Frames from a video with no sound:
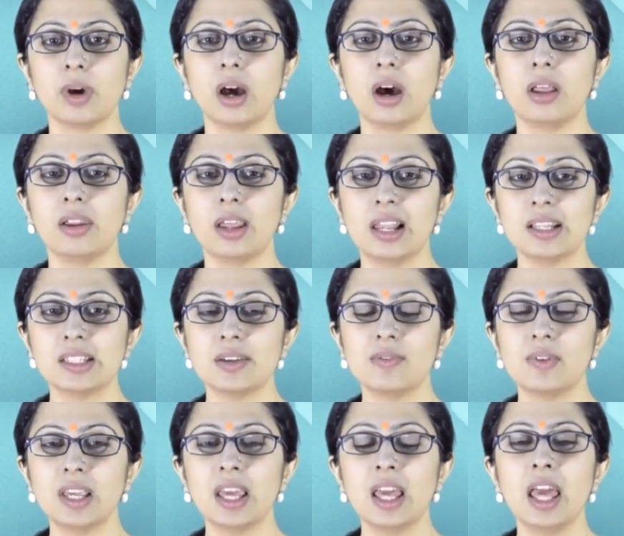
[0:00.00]
A
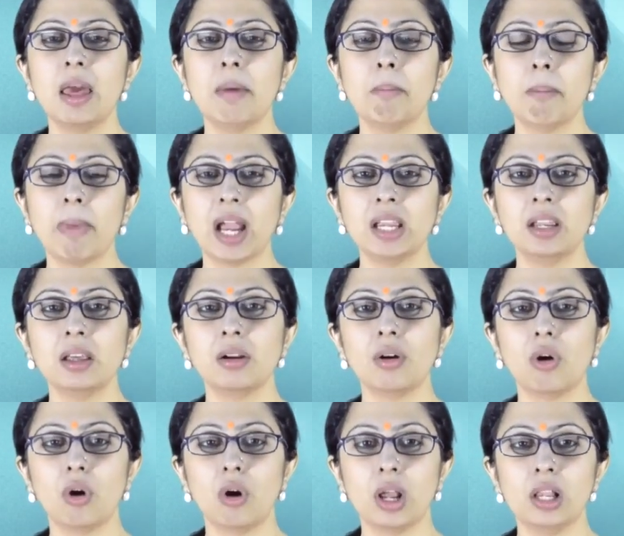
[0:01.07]
relatively minor
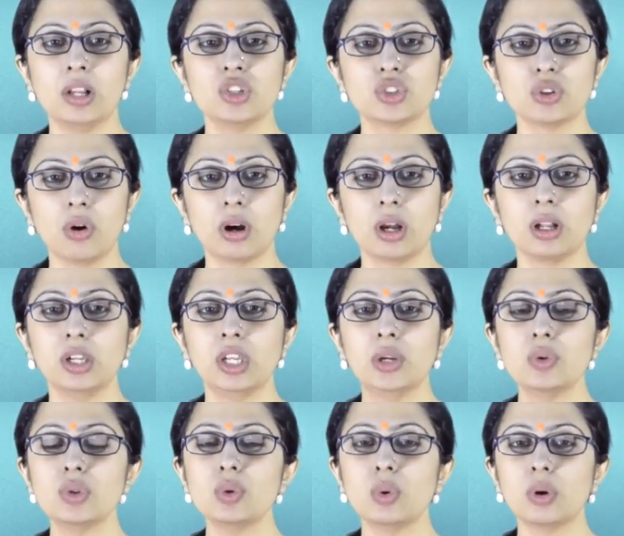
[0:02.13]
oil shock
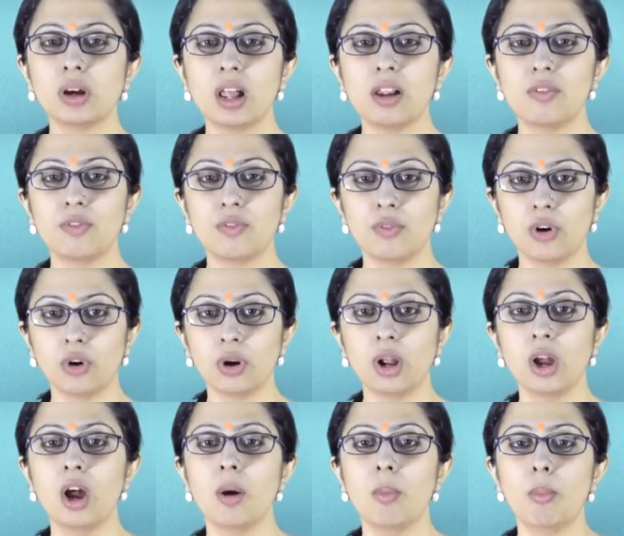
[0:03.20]
due to Gulf War
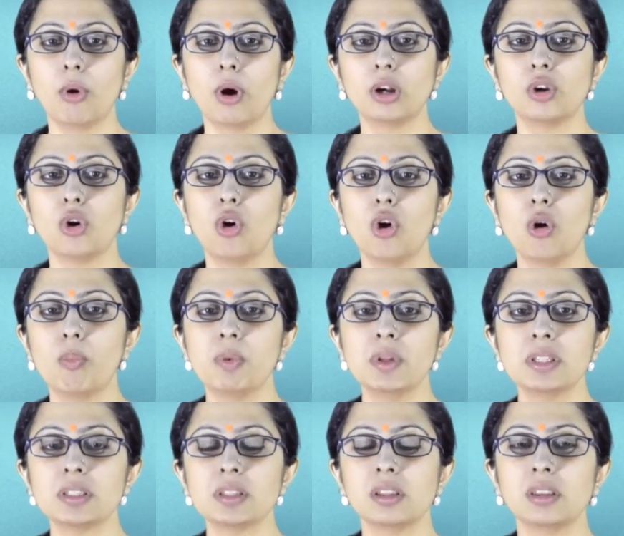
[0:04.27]
brought
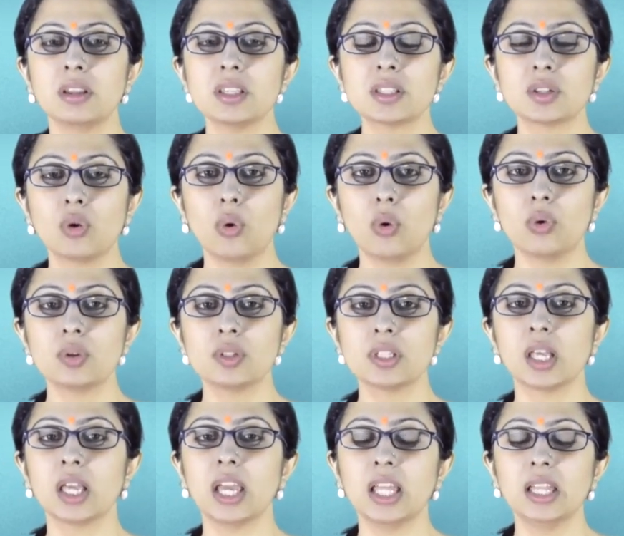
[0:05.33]
opens the scores
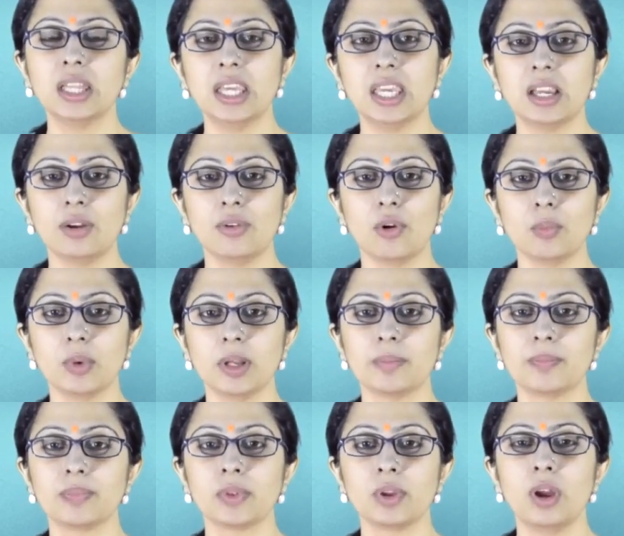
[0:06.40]
in the economy.
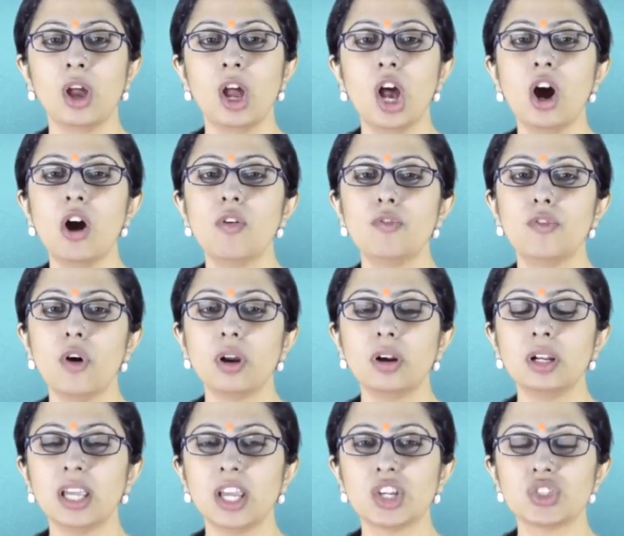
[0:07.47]

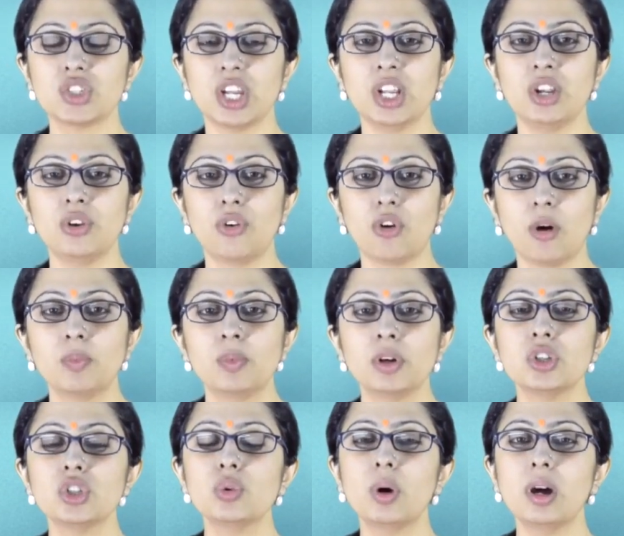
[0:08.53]
Foreign exchange dropped
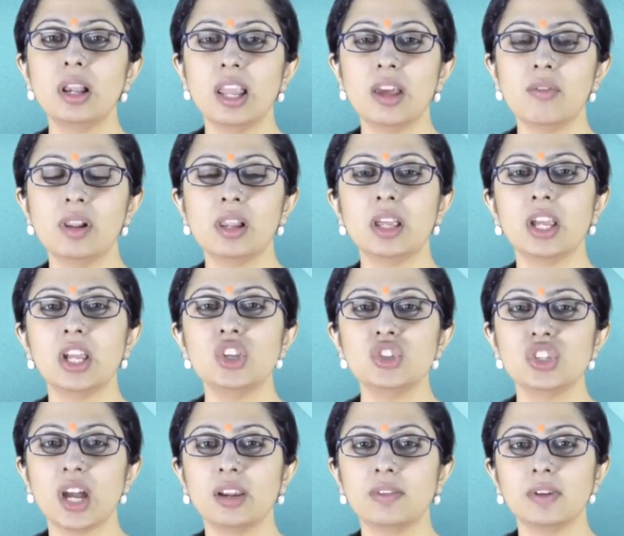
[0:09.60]
to a level in
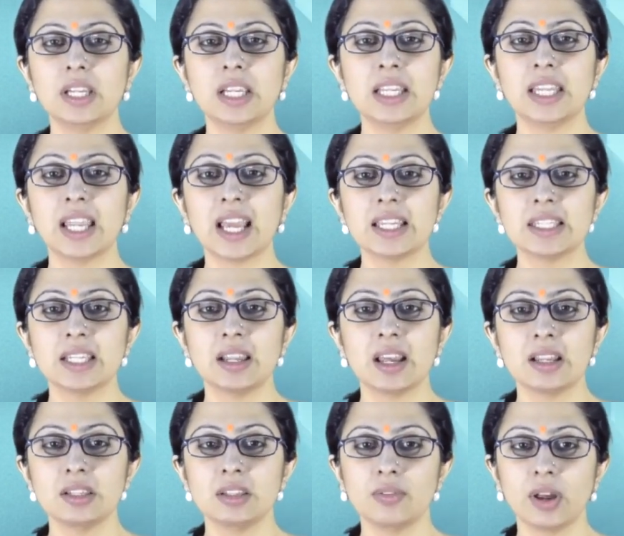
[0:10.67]
January
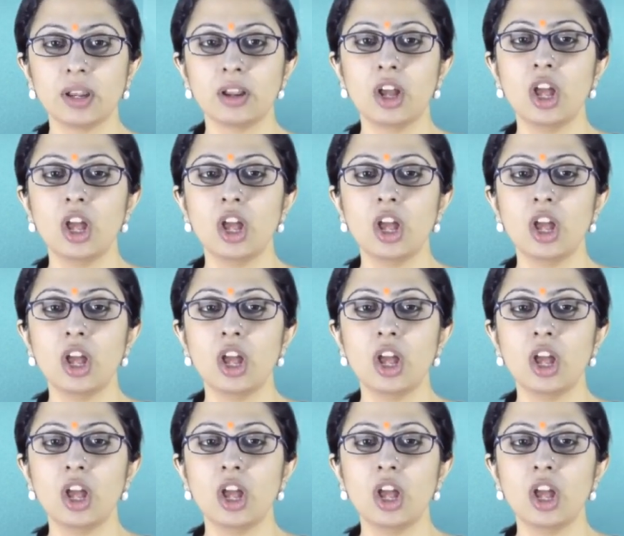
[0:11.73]
1991,